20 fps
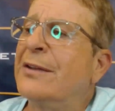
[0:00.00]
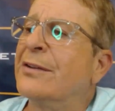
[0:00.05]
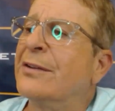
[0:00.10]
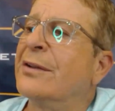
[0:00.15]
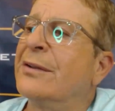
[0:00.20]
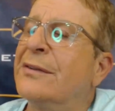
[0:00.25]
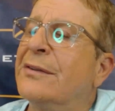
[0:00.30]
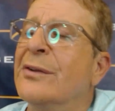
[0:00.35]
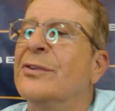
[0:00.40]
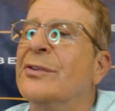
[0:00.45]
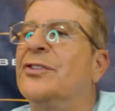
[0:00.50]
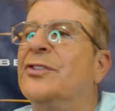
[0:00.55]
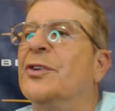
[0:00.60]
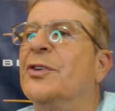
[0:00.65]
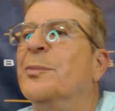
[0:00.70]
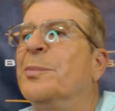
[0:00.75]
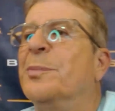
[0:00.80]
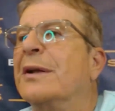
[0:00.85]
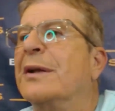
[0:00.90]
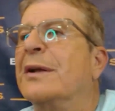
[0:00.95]
You've paid your
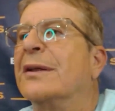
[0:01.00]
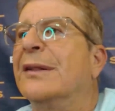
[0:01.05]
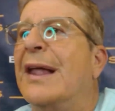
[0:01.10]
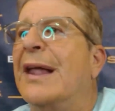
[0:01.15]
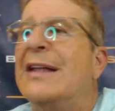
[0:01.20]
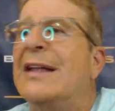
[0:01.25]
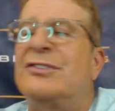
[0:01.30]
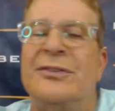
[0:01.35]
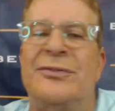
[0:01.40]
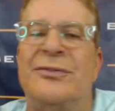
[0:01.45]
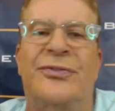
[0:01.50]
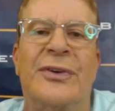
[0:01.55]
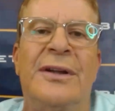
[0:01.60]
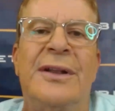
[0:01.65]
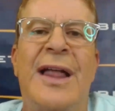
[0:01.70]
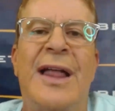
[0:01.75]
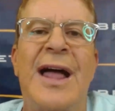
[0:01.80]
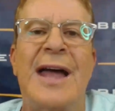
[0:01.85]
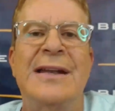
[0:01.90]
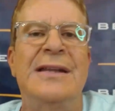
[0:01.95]
dues. You've been a
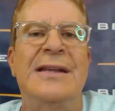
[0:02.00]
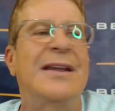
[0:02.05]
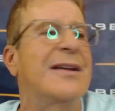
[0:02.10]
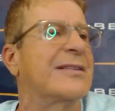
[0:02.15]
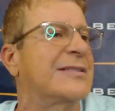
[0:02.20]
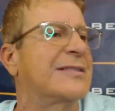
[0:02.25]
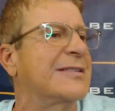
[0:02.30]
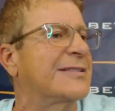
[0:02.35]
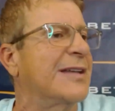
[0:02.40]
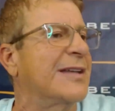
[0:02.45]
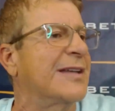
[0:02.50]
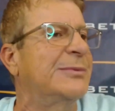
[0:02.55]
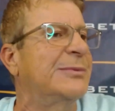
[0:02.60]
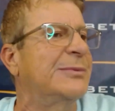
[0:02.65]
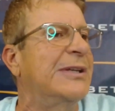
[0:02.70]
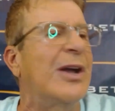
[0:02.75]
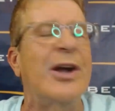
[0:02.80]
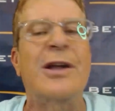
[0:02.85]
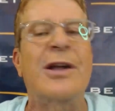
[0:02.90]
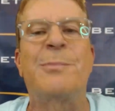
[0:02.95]
legend for a lot of years, and
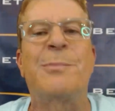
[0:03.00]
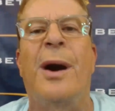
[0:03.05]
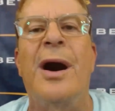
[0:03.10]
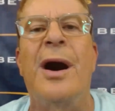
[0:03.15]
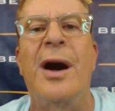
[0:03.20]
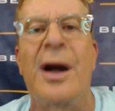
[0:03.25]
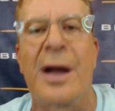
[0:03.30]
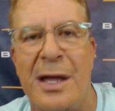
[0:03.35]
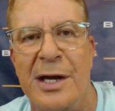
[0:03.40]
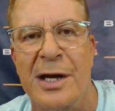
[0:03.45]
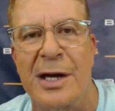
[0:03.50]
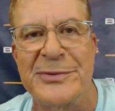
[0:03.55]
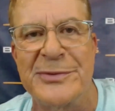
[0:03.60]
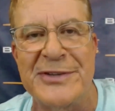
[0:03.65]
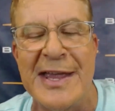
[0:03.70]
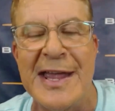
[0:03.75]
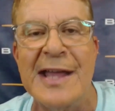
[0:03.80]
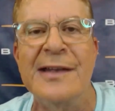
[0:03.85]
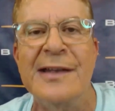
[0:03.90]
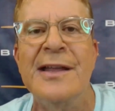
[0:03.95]
some young punk
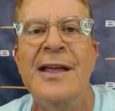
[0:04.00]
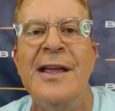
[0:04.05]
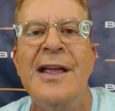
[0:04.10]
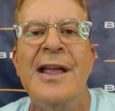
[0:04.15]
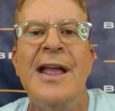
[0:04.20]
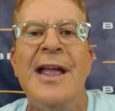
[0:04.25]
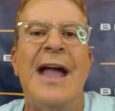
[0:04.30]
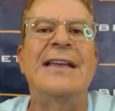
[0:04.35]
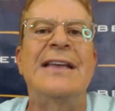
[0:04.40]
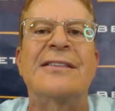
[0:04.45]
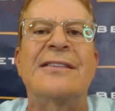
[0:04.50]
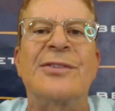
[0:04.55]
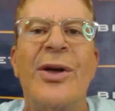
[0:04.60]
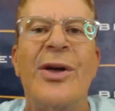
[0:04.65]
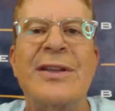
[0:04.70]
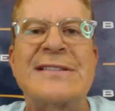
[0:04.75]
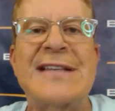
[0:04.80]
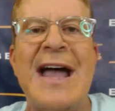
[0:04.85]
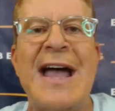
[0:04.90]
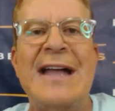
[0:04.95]
comes in and
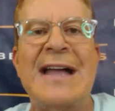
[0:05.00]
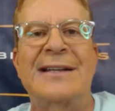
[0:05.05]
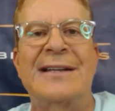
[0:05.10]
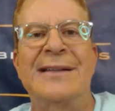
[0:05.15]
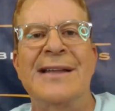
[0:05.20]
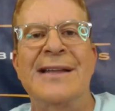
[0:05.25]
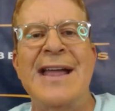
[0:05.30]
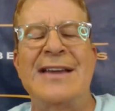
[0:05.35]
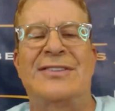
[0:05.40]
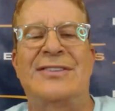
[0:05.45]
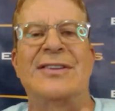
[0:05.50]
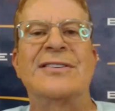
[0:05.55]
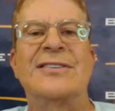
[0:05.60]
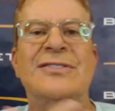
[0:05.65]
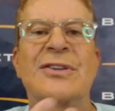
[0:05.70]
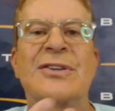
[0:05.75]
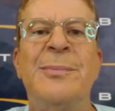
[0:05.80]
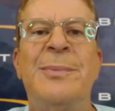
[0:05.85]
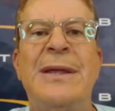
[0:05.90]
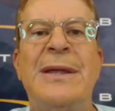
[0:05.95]
gets all this
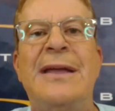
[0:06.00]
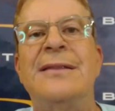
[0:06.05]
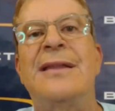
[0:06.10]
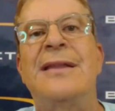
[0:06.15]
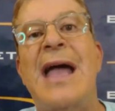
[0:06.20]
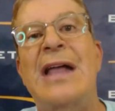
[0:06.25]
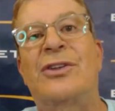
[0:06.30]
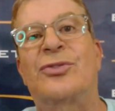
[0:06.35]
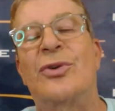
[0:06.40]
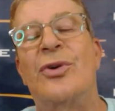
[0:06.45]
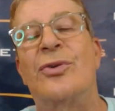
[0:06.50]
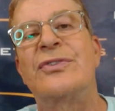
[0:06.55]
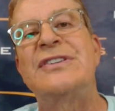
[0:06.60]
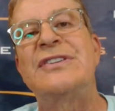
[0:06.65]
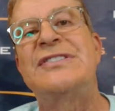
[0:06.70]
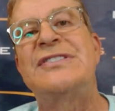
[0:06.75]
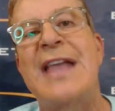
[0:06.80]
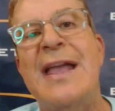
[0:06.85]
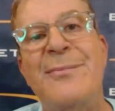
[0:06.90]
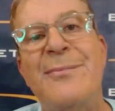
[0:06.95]
adulation. There's going to be a
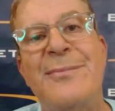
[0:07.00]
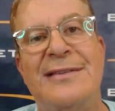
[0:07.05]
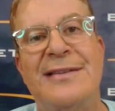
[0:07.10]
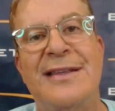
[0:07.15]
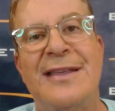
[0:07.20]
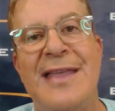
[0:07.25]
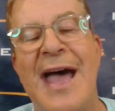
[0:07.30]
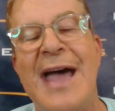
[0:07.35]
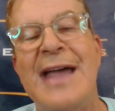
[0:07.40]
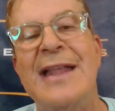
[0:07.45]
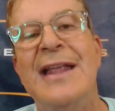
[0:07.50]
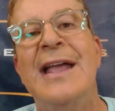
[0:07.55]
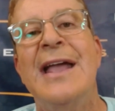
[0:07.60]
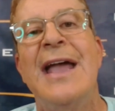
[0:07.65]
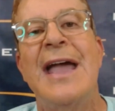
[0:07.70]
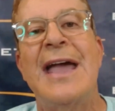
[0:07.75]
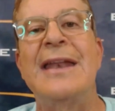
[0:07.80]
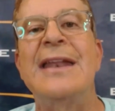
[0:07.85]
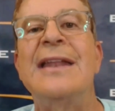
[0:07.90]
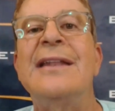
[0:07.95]
natural
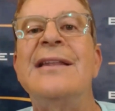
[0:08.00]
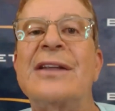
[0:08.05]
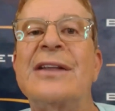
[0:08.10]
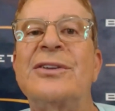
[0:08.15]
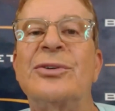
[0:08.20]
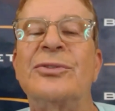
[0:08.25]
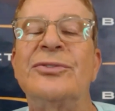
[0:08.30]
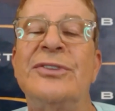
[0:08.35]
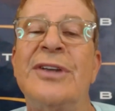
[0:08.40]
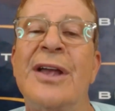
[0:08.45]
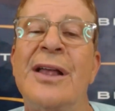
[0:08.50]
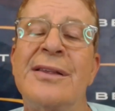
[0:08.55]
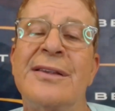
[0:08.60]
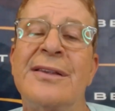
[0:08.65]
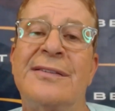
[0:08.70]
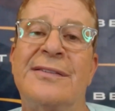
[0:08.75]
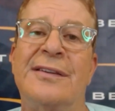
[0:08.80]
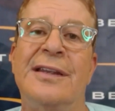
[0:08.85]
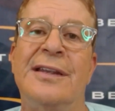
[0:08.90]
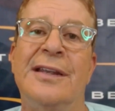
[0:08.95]
resentment to that and a
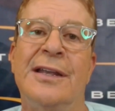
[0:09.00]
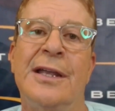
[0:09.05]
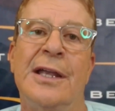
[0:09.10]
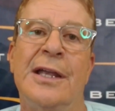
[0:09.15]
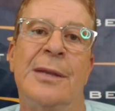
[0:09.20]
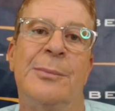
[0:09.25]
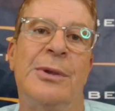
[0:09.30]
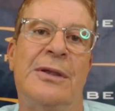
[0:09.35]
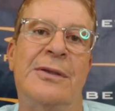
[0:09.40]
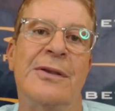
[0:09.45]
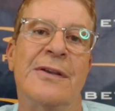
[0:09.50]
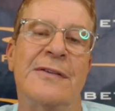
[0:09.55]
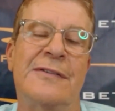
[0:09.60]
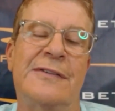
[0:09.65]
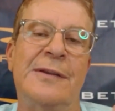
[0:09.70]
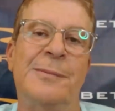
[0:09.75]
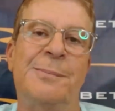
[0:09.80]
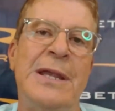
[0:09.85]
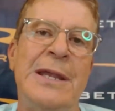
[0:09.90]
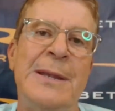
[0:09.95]
natural jealousy
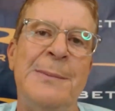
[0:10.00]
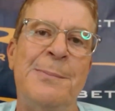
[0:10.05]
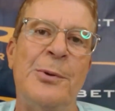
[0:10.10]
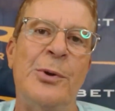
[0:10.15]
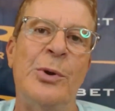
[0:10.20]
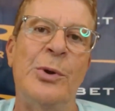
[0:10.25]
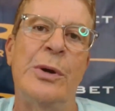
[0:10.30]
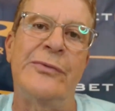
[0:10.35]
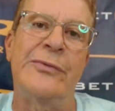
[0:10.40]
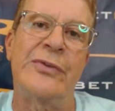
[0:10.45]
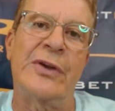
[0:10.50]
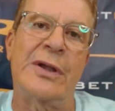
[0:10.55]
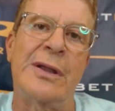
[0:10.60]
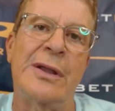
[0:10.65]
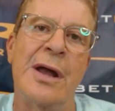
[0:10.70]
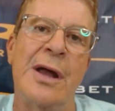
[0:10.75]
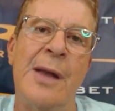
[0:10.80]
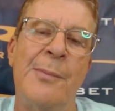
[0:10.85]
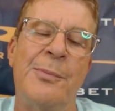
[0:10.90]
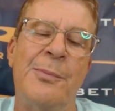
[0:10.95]
because the
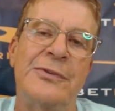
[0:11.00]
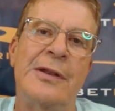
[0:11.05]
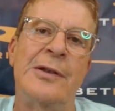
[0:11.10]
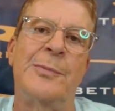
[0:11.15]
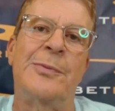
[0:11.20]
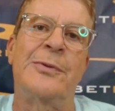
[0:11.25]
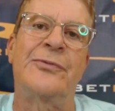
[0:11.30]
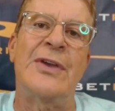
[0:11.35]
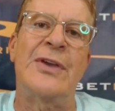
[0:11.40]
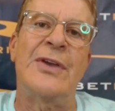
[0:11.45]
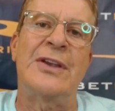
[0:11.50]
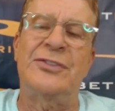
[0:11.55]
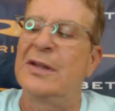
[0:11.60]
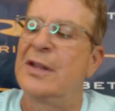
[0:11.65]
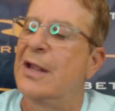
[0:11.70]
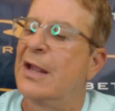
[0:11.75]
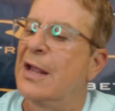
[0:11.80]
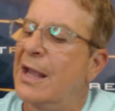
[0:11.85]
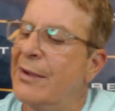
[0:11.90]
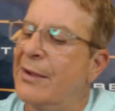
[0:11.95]
people who have accomplished in their
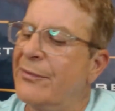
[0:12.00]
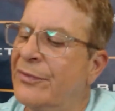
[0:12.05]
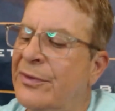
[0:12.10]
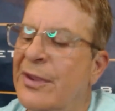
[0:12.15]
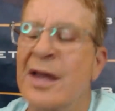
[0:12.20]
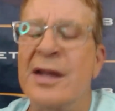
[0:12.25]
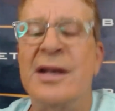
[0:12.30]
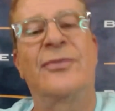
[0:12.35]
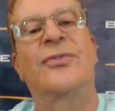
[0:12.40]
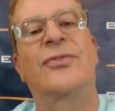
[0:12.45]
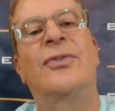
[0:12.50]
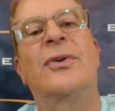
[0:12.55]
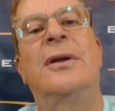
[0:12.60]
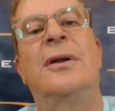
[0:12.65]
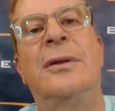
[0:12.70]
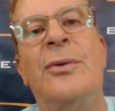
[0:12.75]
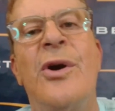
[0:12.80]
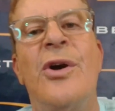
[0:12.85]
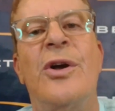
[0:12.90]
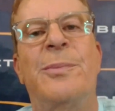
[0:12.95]
profession have
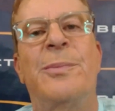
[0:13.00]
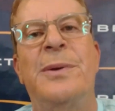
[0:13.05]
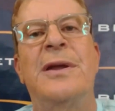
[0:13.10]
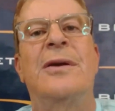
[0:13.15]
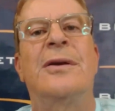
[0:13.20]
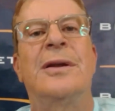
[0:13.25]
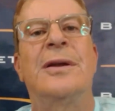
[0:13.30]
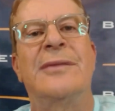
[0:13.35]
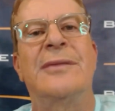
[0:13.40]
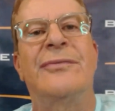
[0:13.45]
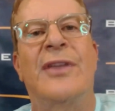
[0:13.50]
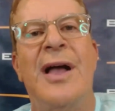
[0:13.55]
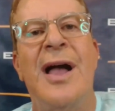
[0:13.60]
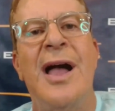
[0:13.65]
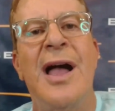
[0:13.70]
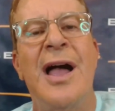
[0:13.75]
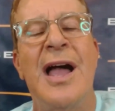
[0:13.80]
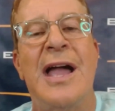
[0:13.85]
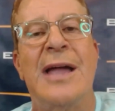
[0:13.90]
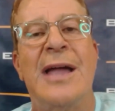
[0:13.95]
it for a long
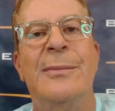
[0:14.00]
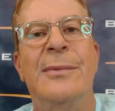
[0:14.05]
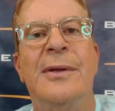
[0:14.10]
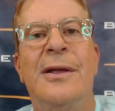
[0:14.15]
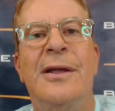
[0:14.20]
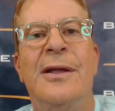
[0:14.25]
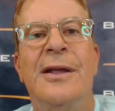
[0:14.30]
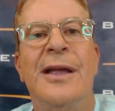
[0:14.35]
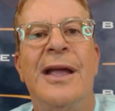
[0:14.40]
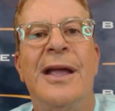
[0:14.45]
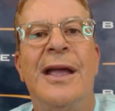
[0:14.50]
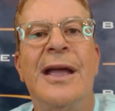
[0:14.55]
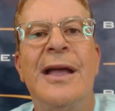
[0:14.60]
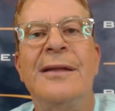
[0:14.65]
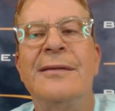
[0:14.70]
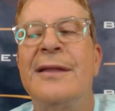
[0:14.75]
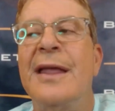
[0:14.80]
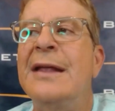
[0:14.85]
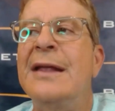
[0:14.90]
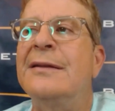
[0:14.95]
period of time,
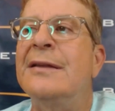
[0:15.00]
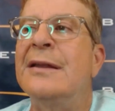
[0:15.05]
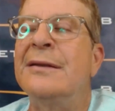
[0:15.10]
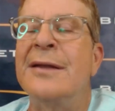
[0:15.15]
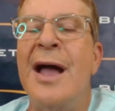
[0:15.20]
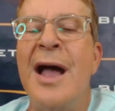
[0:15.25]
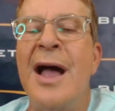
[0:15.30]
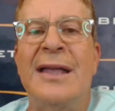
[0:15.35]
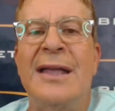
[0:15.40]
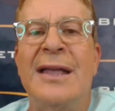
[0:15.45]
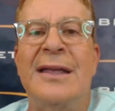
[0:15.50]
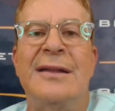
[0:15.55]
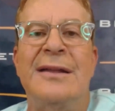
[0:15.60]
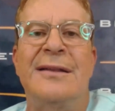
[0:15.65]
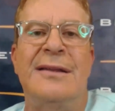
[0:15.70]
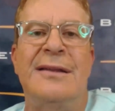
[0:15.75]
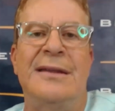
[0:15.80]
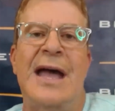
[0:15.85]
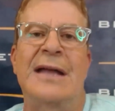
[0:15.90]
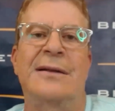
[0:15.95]
and they did
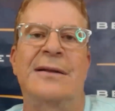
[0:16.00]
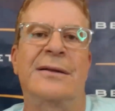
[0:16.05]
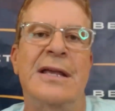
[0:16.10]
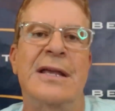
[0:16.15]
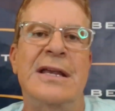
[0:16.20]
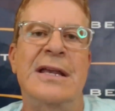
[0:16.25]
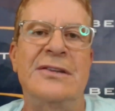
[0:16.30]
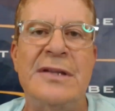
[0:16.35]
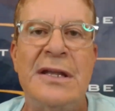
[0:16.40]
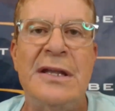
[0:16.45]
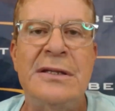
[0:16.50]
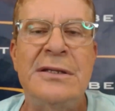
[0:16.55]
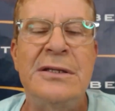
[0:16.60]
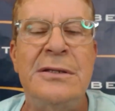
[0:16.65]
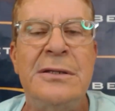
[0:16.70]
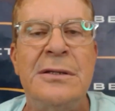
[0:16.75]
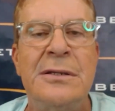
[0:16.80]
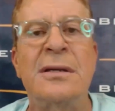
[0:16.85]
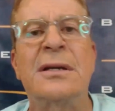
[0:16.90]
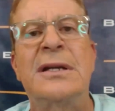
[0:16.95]
not get the
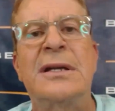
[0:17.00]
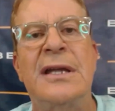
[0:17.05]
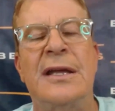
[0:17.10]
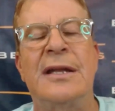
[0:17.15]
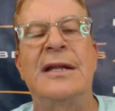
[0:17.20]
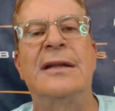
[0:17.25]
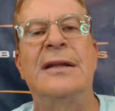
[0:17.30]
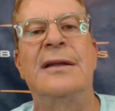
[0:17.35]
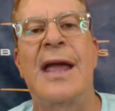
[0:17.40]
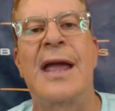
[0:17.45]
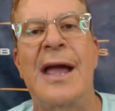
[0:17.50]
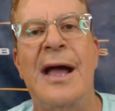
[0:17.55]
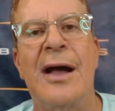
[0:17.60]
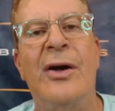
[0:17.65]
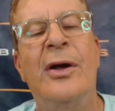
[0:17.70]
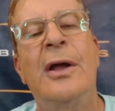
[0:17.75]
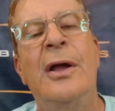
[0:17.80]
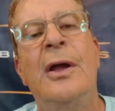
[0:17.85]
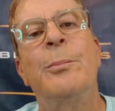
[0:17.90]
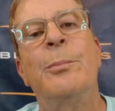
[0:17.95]
adulation that you're
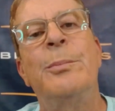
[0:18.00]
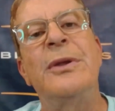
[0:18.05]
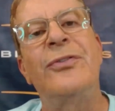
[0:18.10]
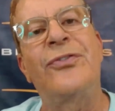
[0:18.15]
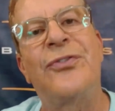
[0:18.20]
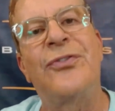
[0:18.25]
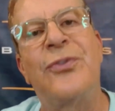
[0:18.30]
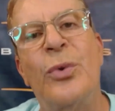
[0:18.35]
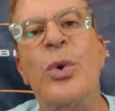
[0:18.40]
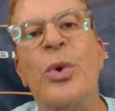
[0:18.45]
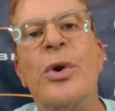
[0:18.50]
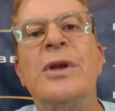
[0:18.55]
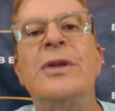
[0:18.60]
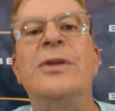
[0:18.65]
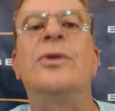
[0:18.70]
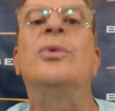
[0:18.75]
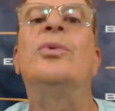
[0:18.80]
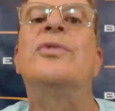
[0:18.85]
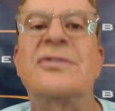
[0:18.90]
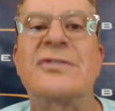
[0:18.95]
getting now
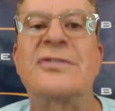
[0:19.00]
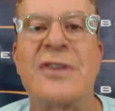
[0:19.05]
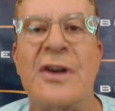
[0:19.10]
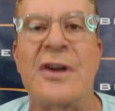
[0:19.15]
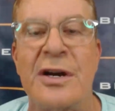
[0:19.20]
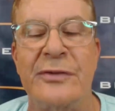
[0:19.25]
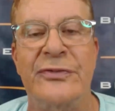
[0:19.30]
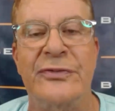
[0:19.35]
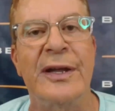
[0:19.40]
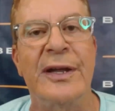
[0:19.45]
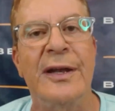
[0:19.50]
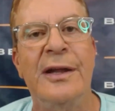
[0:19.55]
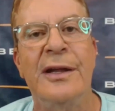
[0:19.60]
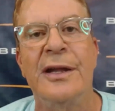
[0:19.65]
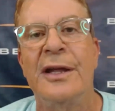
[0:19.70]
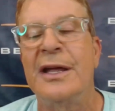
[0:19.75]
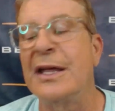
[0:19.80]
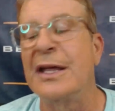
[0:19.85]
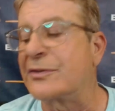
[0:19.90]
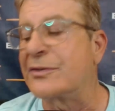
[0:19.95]
before you
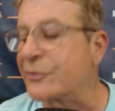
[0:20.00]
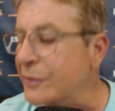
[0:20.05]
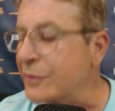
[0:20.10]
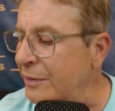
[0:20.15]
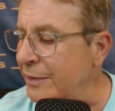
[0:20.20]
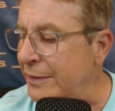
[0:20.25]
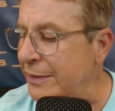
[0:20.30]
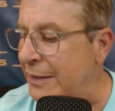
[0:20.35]
deserve it.